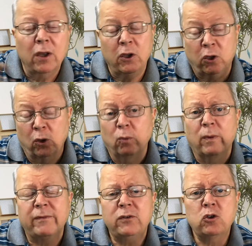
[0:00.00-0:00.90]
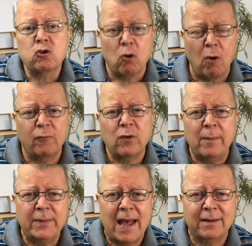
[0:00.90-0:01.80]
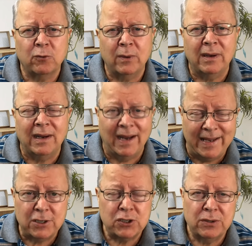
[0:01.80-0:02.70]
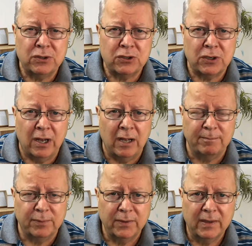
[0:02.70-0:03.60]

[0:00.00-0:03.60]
You withdraw from that relationship